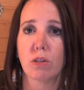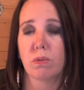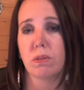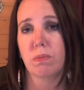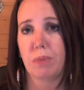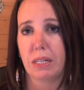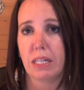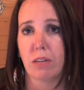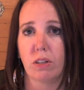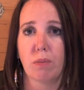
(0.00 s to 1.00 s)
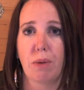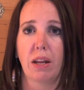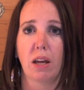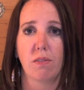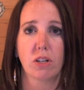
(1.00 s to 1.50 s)
would be different
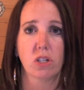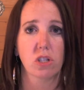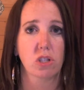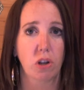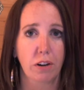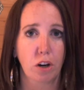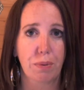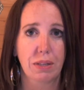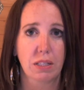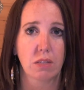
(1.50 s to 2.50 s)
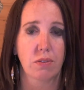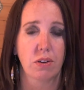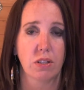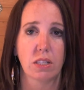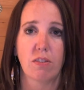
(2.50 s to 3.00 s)
depending on if you're just starting your business
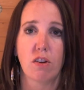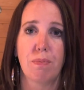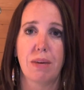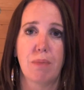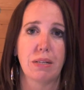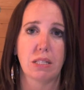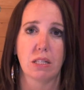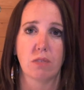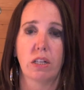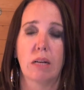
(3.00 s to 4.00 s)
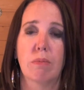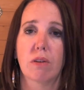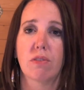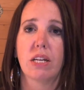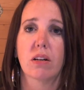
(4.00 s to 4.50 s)
versus if you've been in business for a number
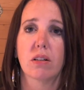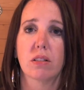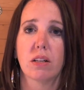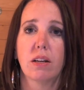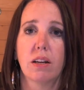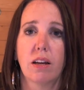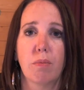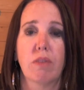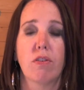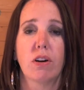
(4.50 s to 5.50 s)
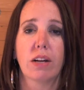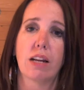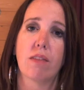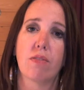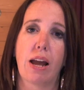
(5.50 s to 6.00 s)
of years. But if you're,
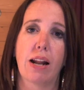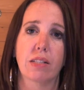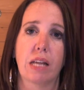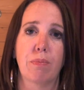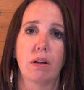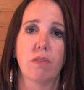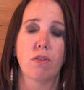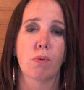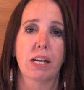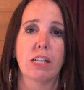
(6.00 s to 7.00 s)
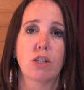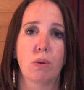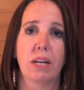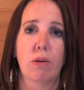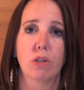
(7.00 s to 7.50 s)
again, that example, if you're working
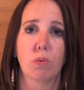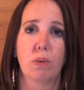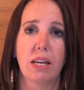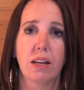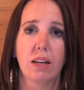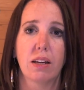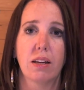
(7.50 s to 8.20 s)
20 hours a week,